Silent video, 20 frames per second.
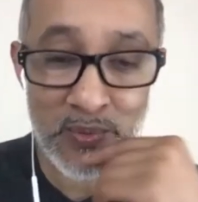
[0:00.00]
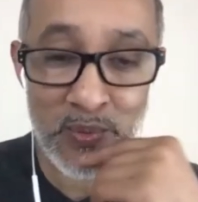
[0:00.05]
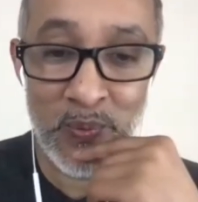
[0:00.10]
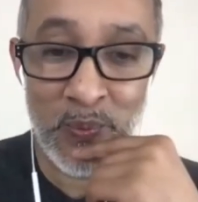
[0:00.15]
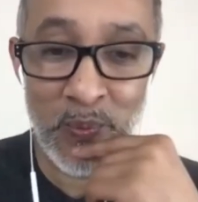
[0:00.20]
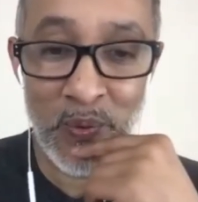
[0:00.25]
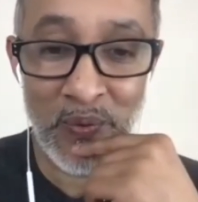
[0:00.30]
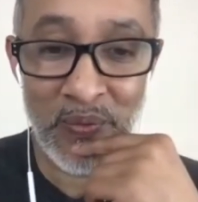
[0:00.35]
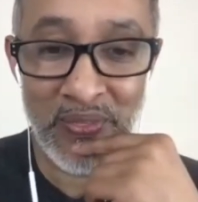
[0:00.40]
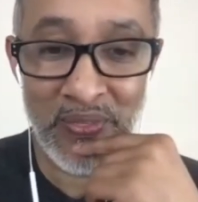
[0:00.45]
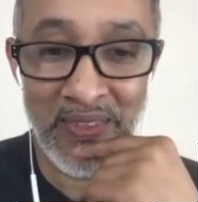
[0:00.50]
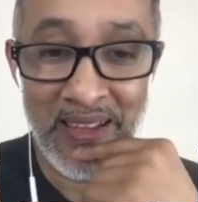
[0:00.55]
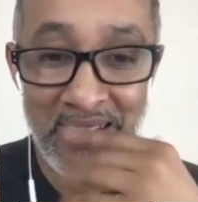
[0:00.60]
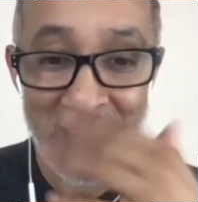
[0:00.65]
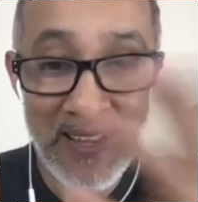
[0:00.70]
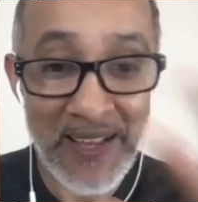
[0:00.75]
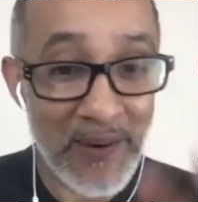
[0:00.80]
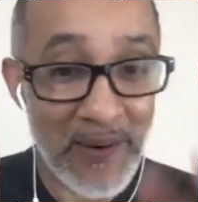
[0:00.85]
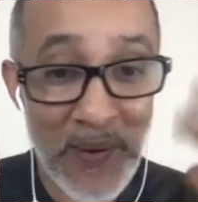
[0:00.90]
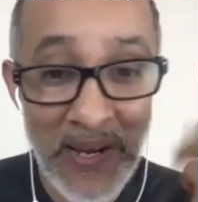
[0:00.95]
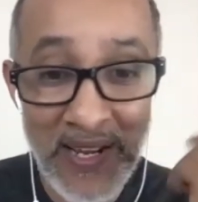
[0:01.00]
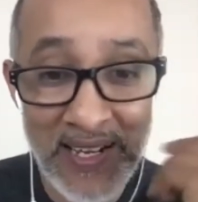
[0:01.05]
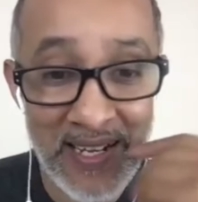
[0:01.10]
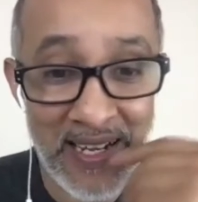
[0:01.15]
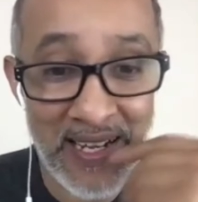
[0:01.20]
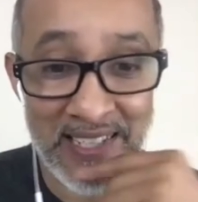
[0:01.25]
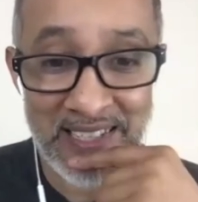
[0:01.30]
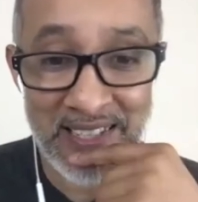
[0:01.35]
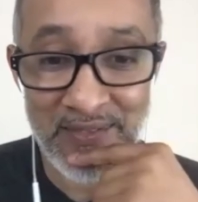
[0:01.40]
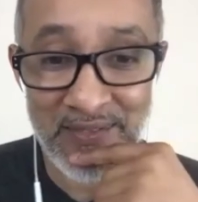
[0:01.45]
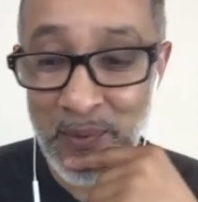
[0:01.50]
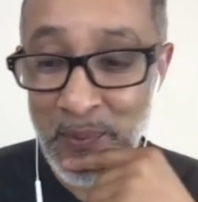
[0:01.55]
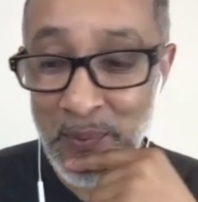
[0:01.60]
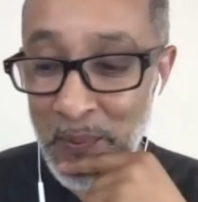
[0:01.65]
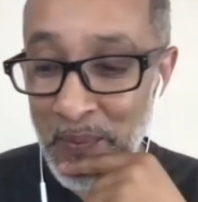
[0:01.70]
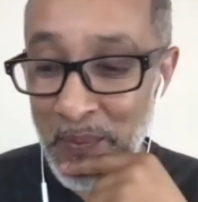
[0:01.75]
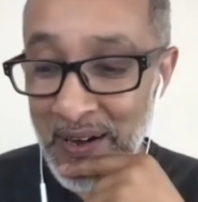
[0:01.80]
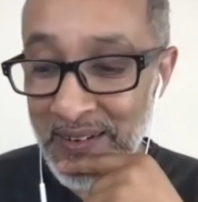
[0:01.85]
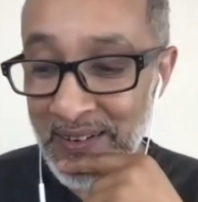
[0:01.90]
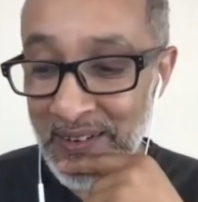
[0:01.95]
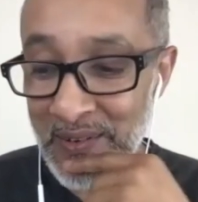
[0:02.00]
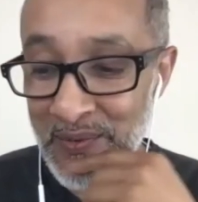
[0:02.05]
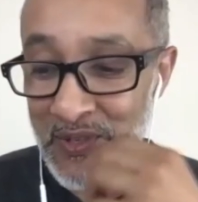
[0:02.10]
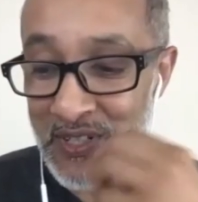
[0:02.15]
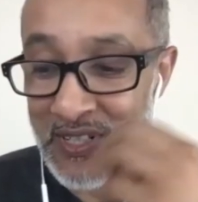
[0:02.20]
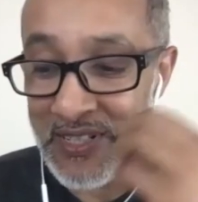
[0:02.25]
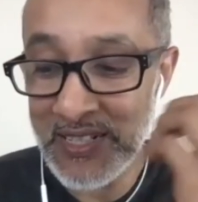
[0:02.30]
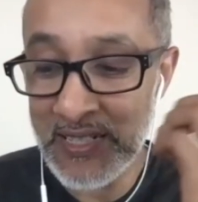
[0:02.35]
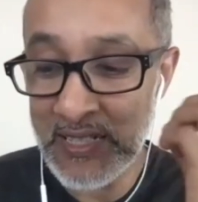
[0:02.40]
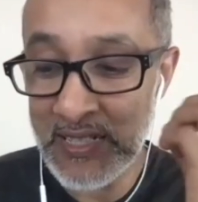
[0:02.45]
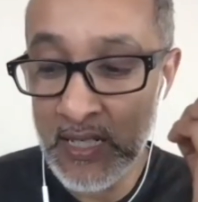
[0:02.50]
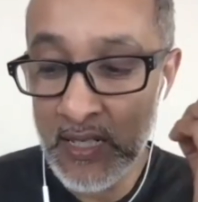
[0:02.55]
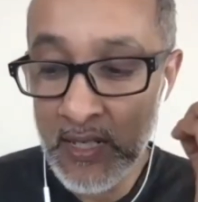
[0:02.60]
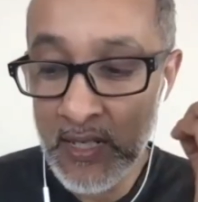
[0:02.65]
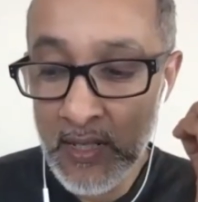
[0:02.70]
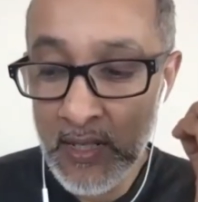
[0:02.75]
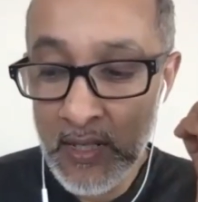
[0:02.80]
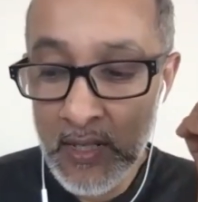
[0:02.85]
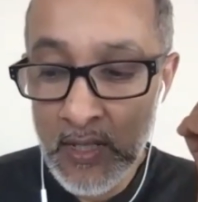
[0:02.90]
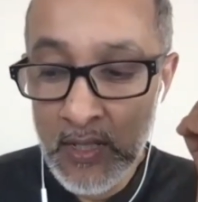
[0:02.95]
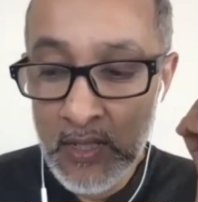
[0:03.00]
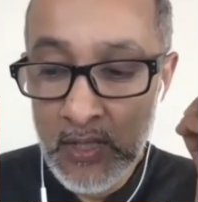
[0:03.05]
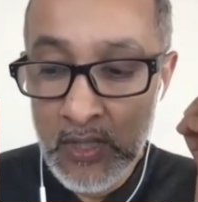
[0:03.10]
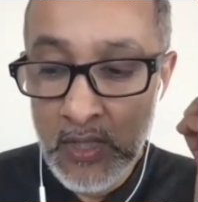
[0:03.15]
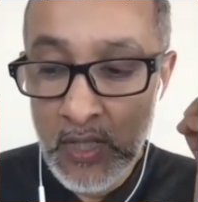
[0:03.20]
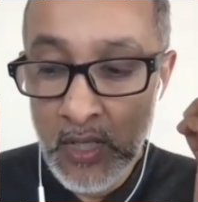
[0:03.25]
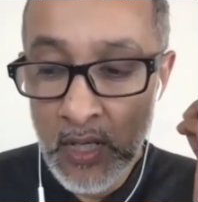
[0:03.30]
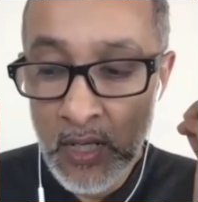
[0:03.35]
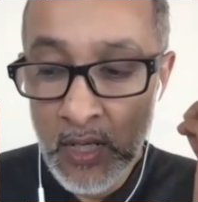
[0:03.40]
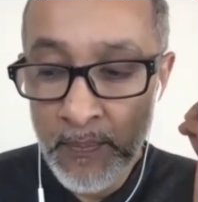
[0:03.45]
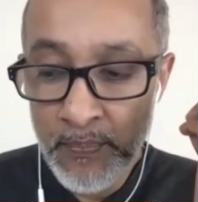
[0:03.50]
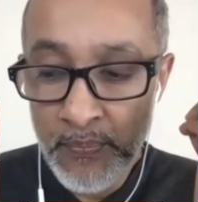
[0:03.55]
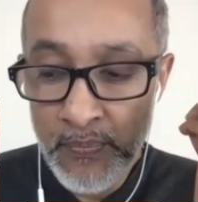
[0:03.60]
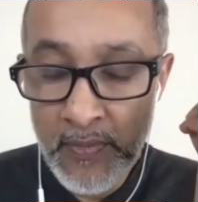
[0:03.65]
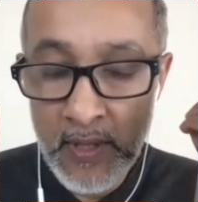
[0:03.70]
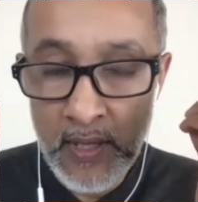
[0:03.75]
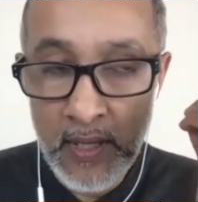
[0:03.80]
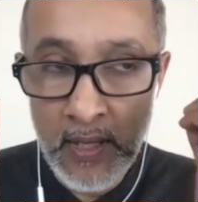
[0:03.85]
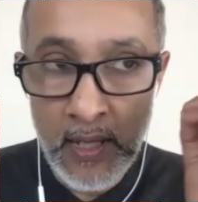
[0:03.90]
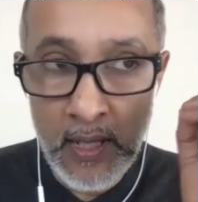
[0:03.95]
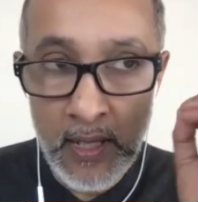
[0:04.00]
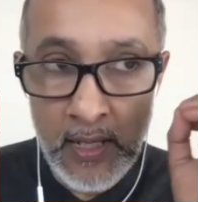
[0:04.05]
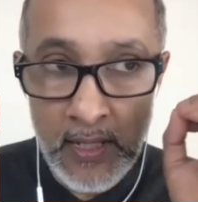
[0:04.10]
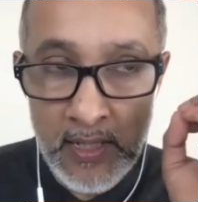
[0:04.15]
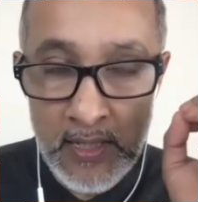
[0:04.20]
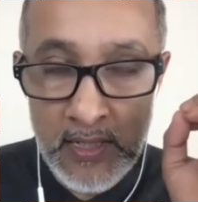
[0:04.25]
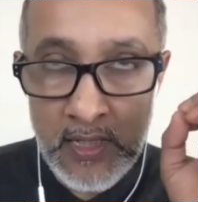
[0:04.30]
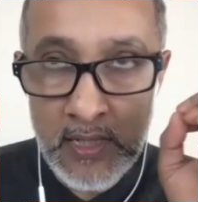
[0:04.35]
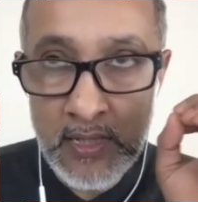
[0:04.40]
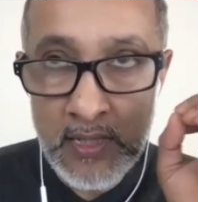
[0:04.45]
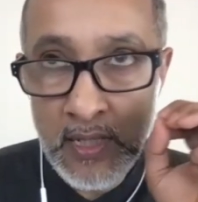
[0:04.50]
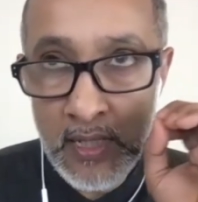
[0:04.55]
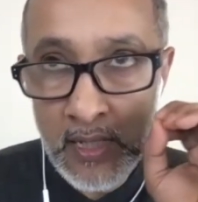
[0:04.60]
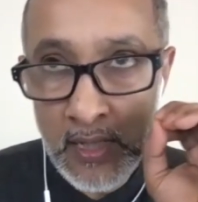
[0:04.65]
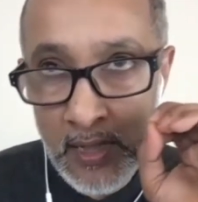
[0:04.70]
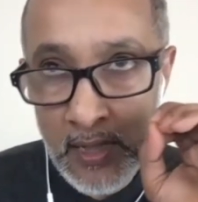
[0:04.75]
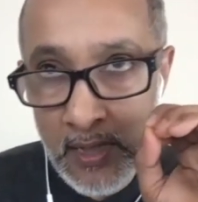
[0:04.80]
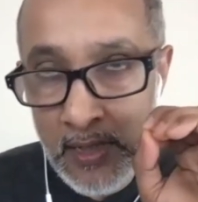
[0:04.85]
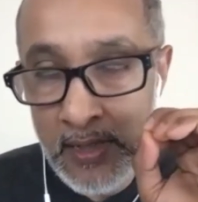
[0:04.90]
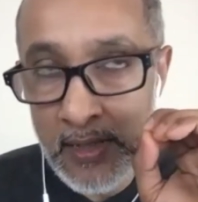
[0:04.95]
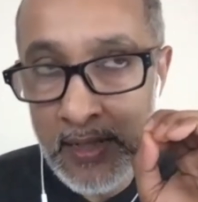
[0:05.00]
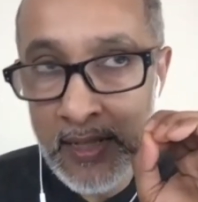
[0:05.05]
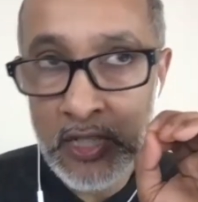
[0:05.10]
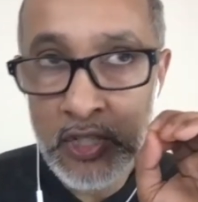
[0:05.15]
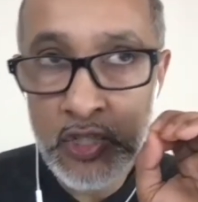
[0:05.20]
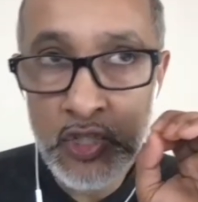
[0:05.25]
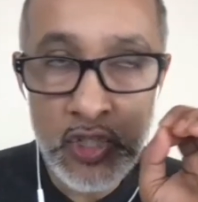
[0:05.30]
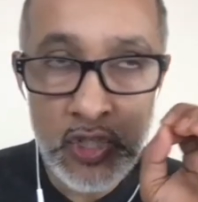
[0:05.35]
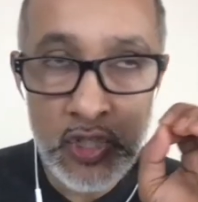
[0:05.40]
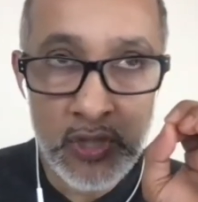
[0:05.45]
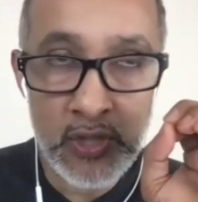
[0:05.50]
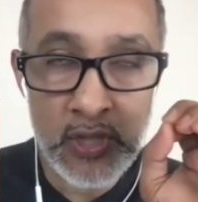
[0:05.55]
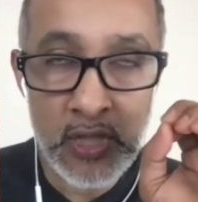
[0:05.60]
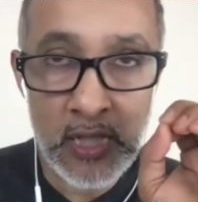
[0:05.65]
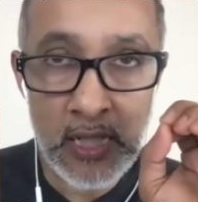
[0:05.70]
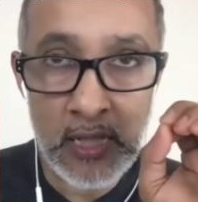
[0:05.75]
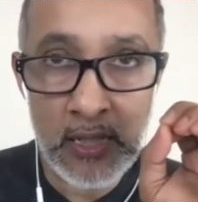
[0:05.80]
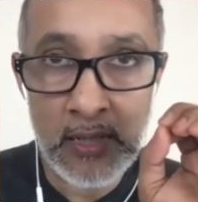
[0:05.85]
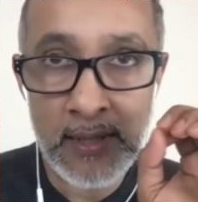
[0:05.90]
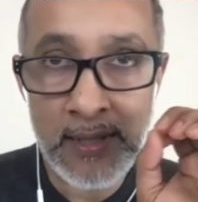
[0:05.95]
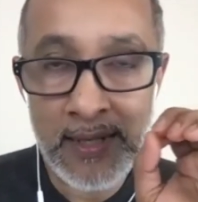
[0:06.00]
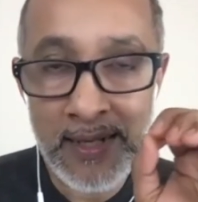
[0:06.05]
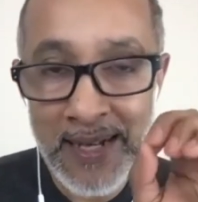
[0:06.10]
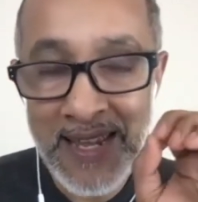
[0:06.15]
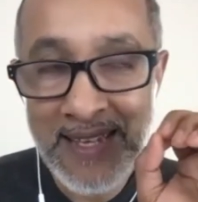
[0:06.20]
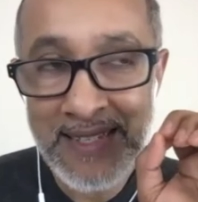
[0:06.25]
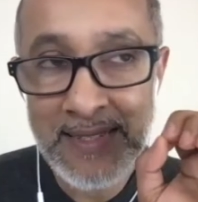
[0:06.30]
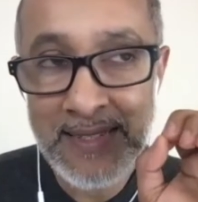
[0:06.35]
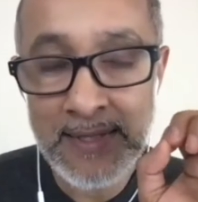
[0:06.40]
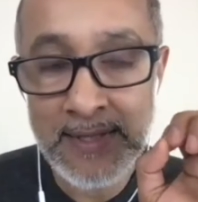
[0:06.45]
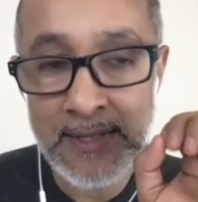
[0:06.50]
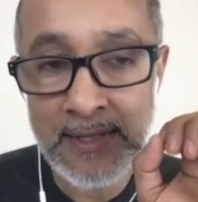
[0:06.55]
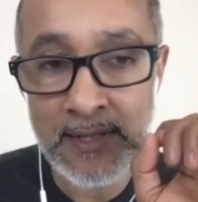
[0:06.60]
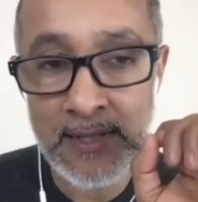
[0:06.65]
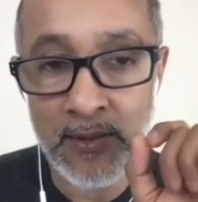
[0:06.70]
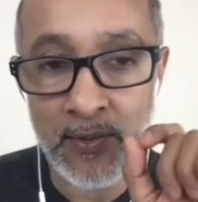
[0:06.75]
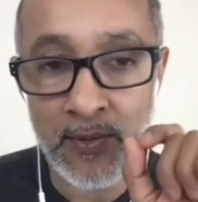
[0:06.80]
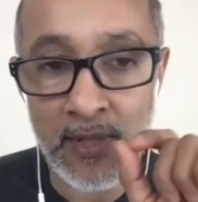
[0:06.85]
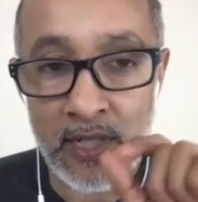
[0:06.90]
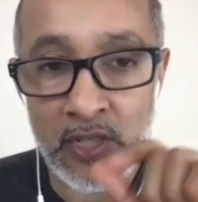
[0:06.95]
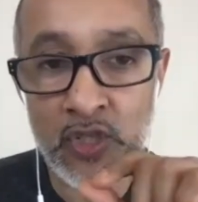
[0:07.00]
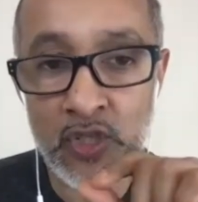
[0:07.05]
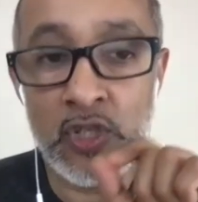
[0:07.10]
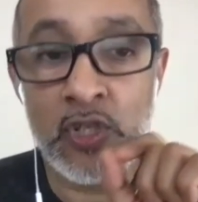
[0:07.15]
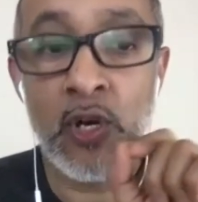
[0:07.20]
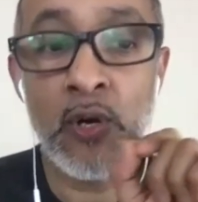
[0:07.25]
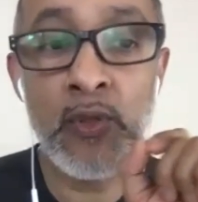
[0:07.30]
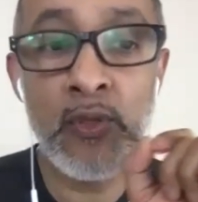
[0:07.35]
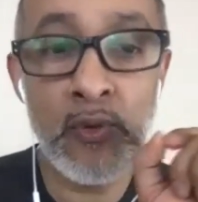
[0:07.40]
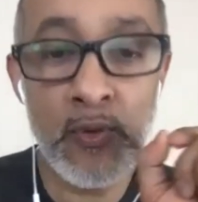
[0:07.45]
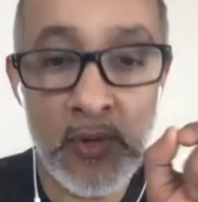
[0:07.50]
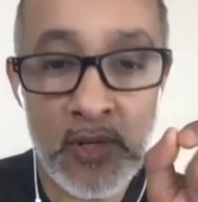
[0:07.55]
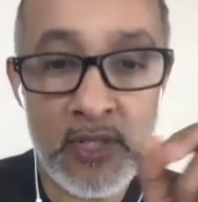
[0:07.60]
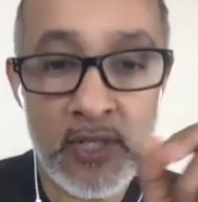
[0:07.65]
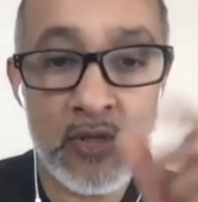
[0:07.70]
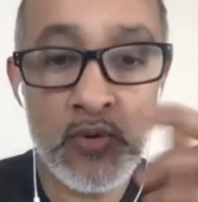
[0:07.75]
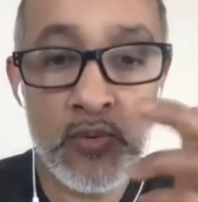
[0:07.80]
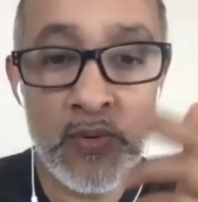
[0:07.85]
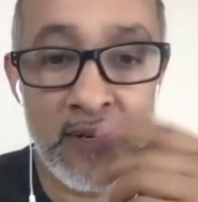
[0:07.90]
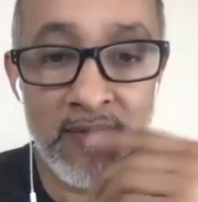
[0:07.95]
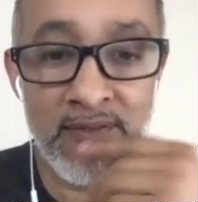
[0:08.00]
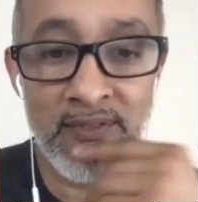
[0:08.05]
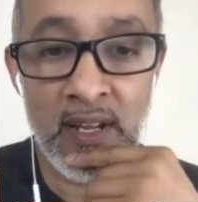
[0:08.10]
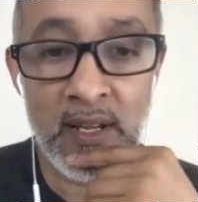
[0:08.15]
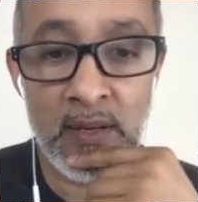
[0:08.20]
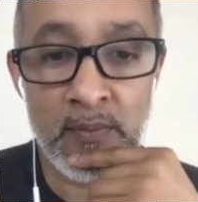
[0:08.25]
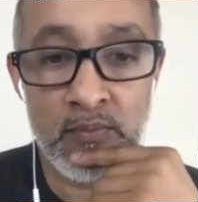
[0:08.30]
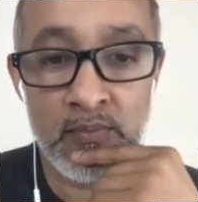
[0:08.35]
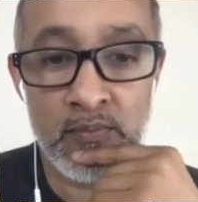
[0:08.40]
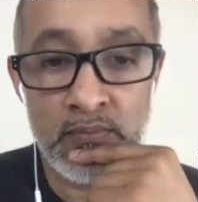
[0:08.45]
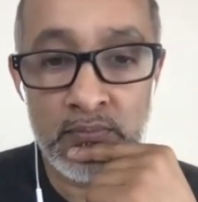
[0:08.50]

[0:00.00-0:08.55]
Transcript: one I recognize that from a mile off, which is um, is the healing journey necessary to go through a twin flame?